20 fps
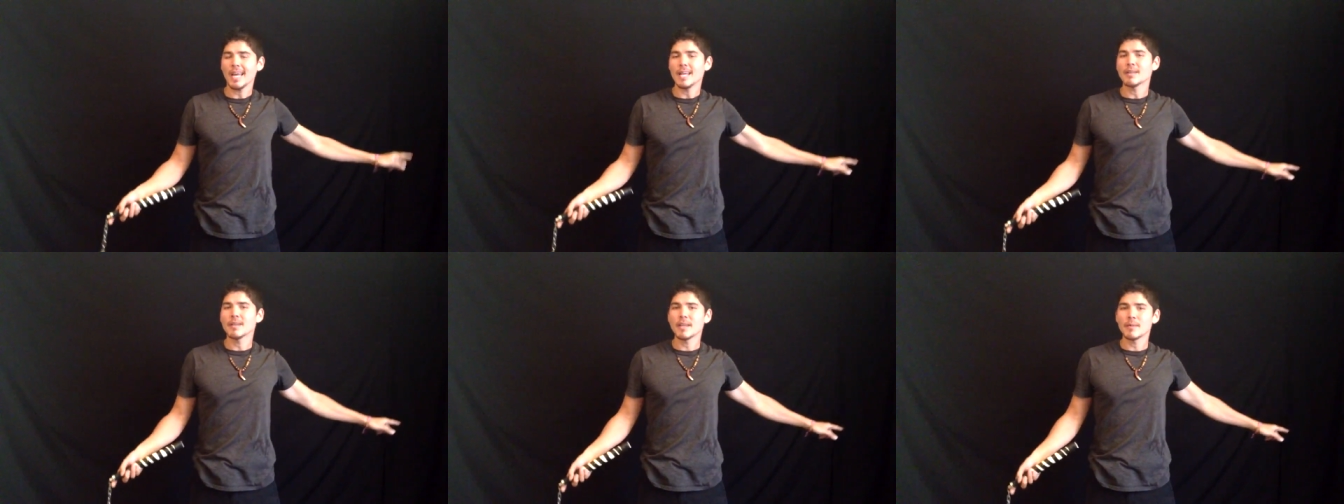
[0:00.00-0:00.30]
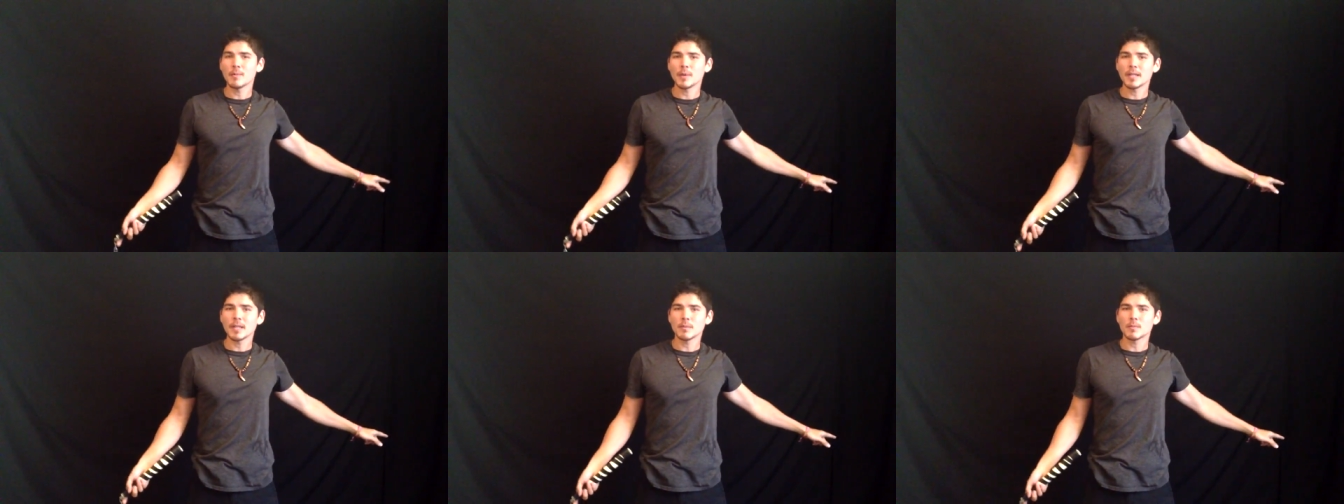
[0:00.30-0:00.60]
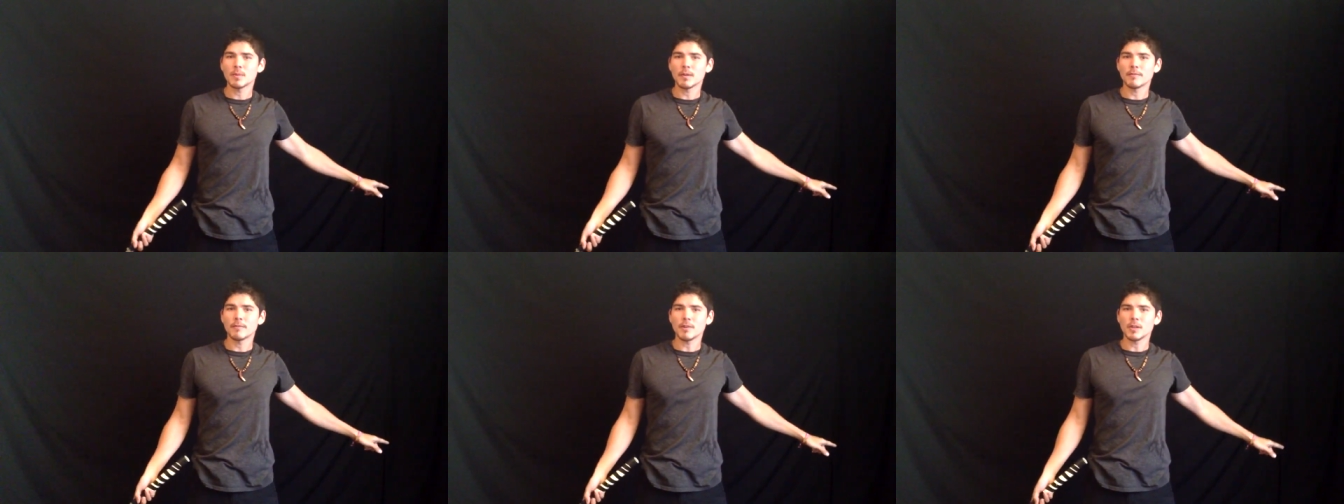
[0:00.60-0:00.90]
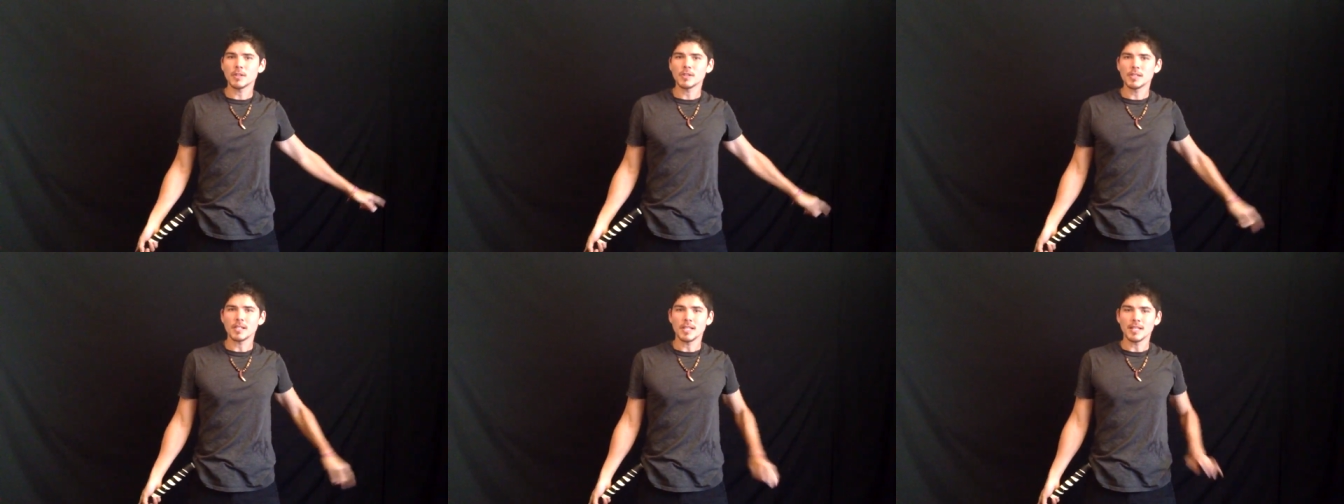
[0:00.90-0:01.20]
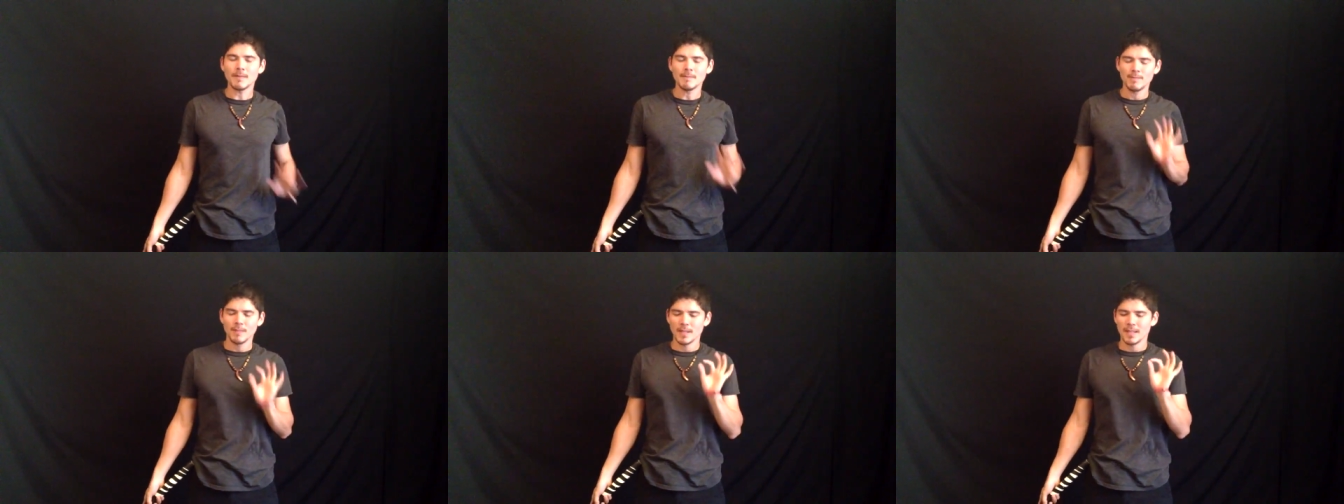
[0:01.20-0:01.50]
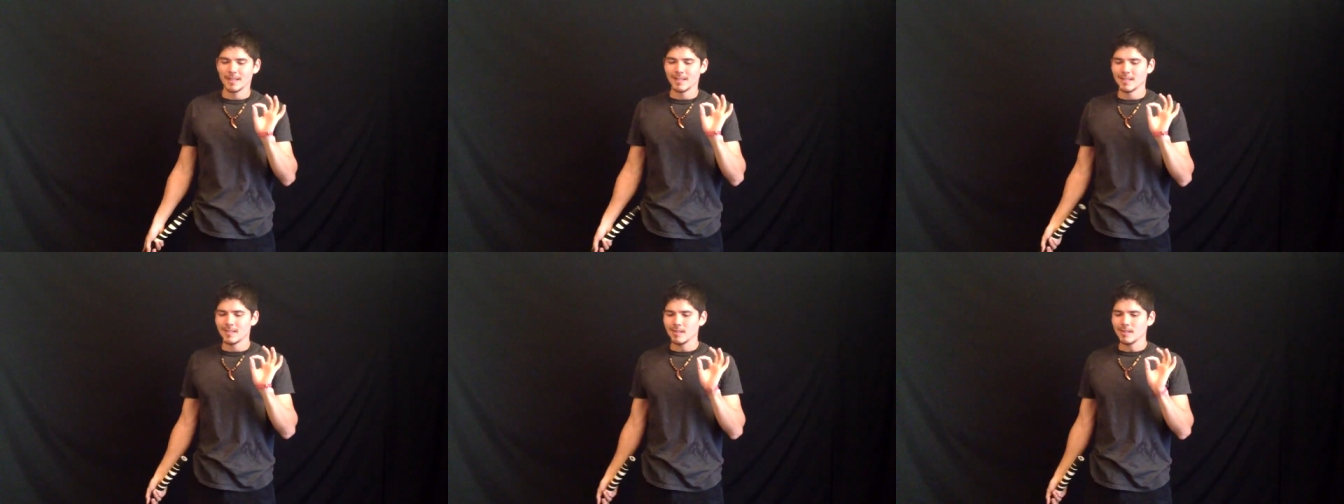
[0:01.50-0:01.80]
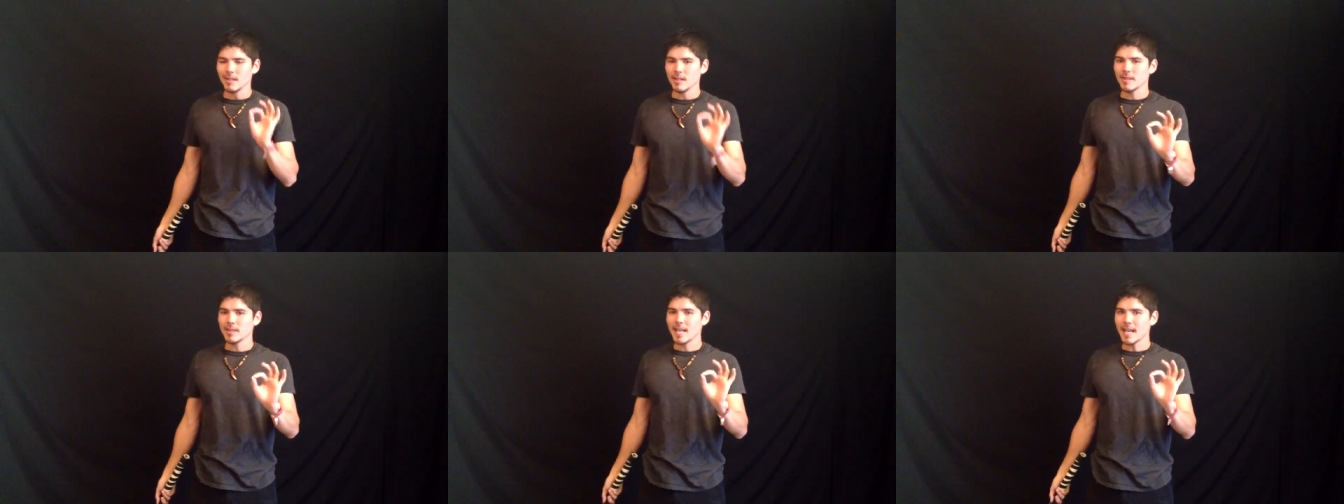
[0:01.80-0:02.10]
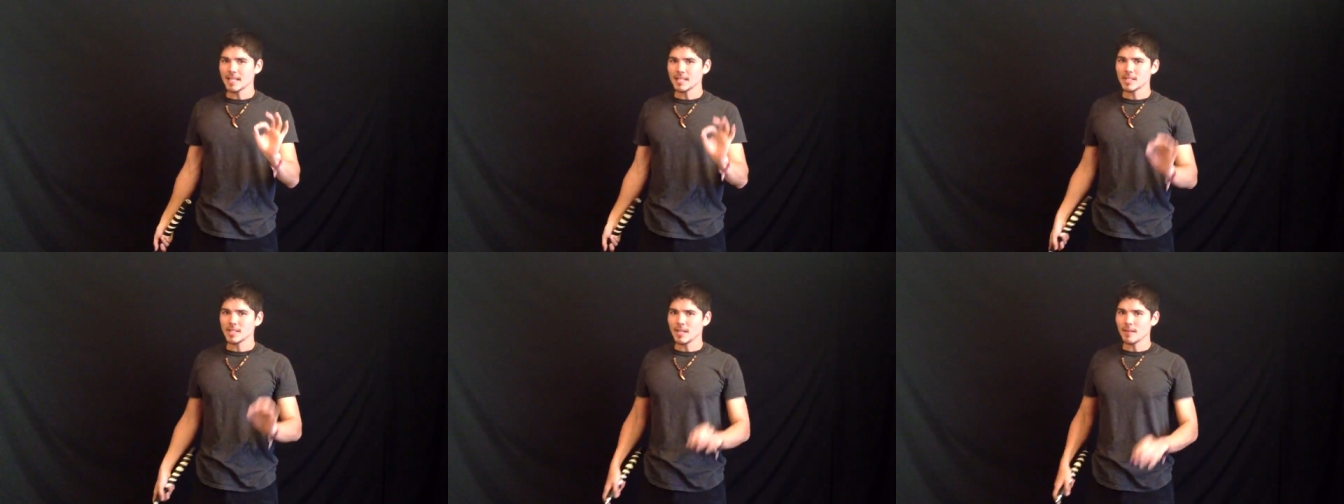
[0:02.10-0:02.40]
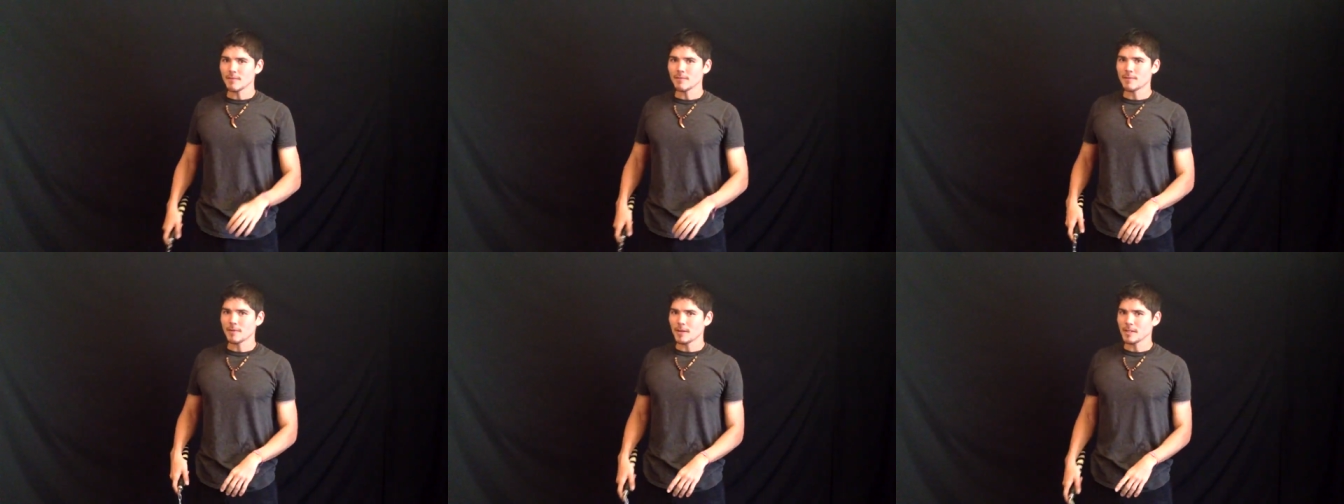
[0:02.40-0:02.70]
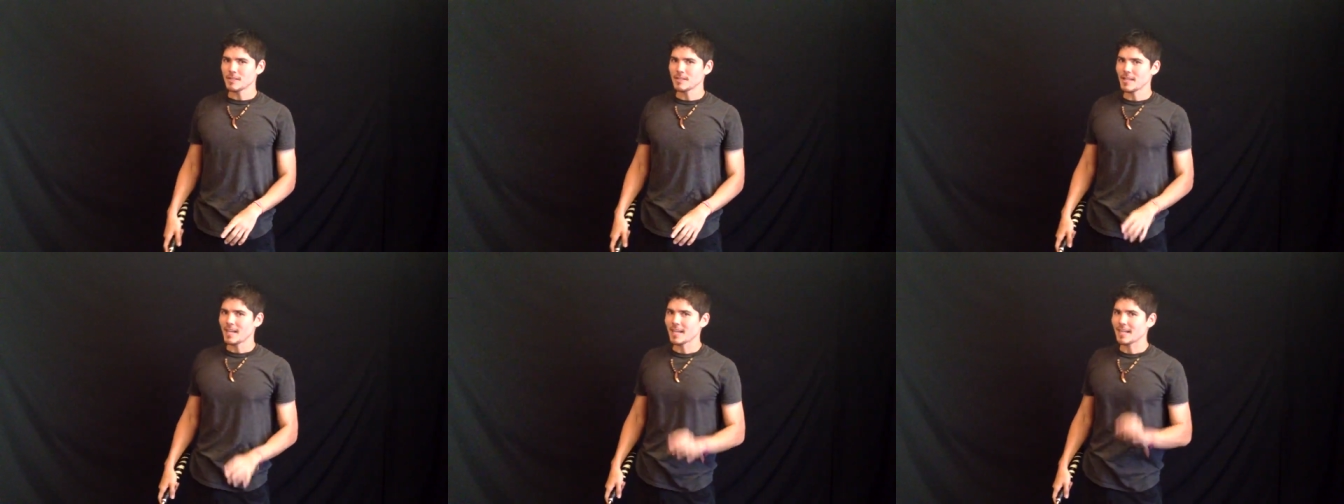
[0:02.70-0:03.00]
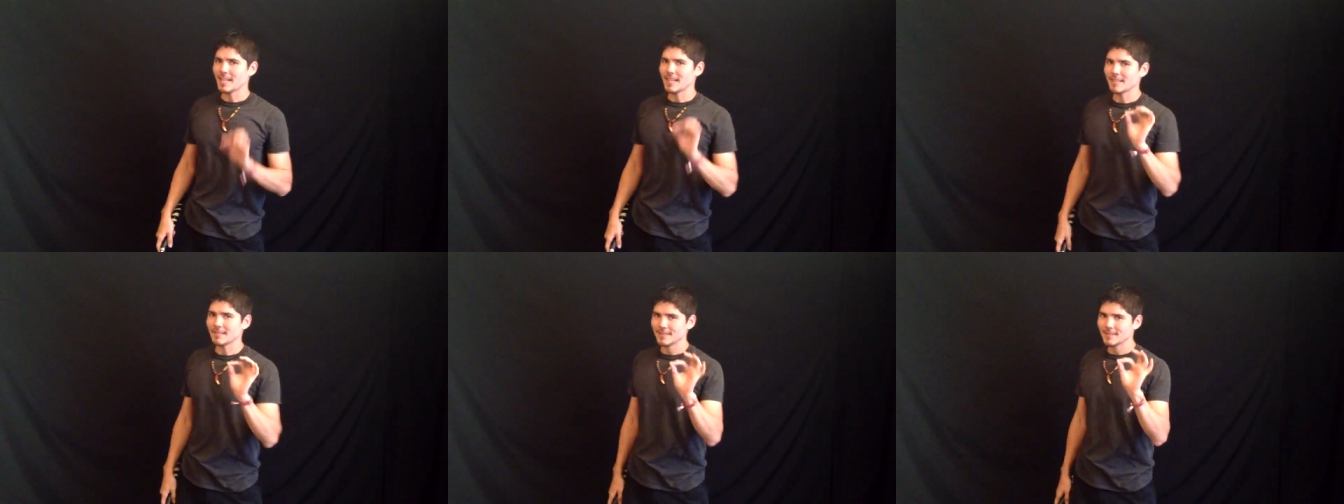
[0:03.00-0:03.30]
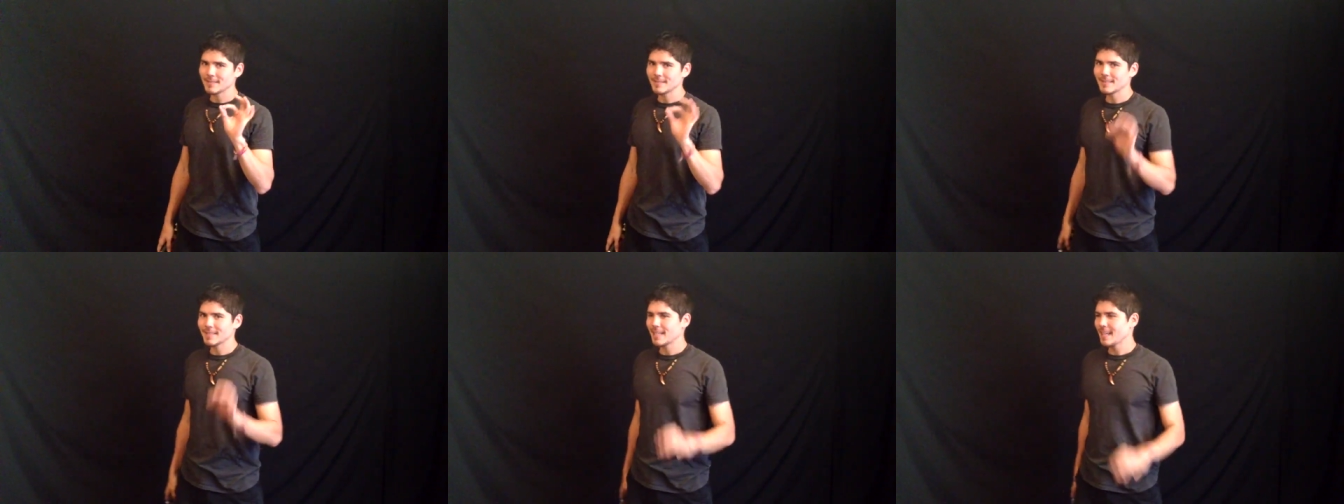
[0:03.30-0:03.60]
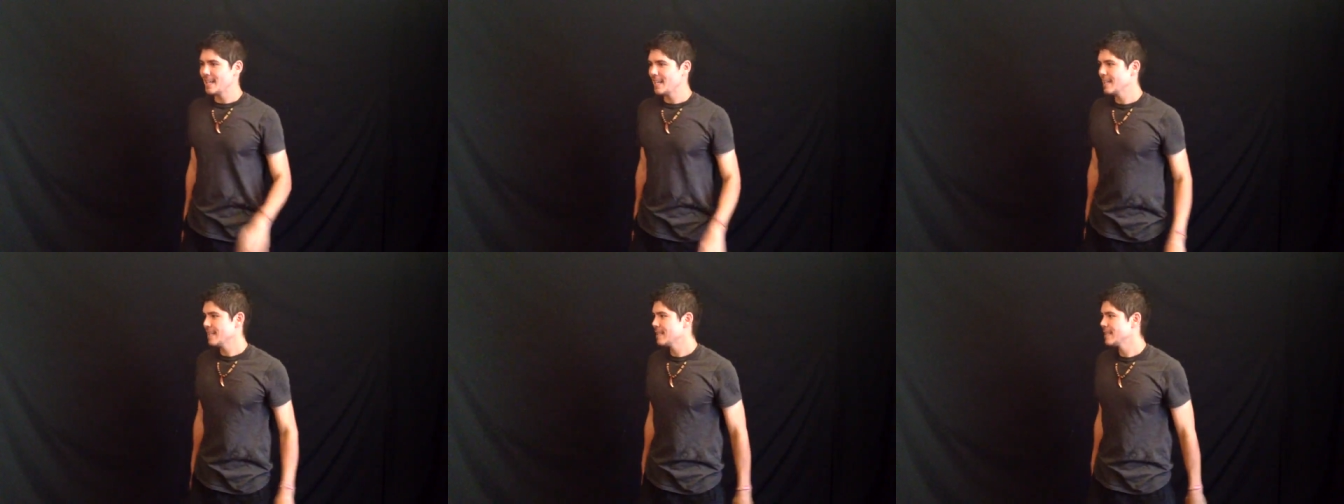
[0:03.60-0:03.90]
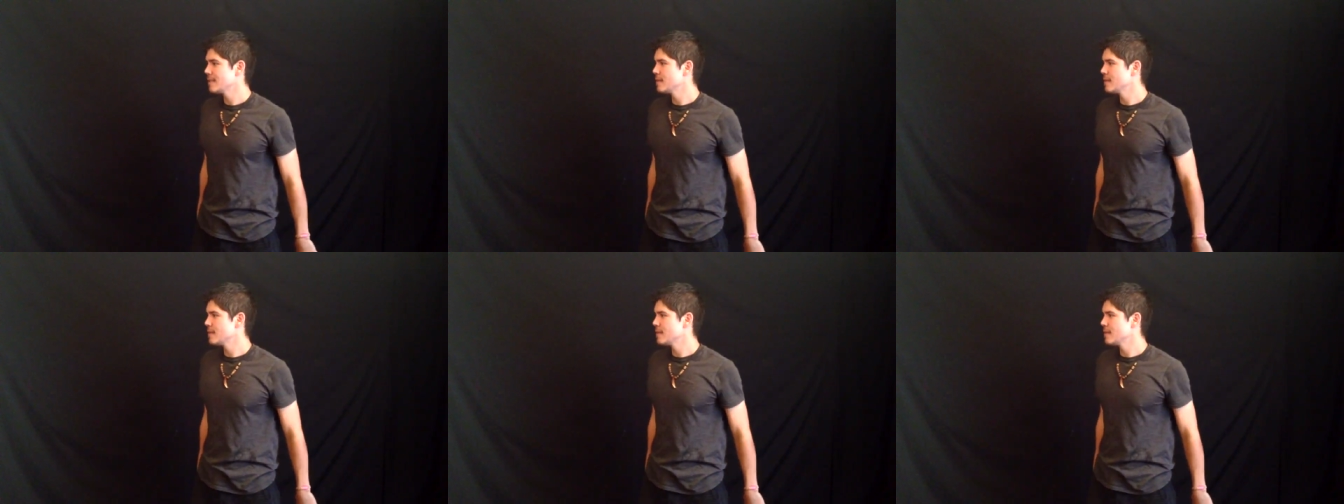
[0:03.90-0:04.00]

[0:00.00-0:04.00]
And then we can reverse it. Let that sit for a second, okay?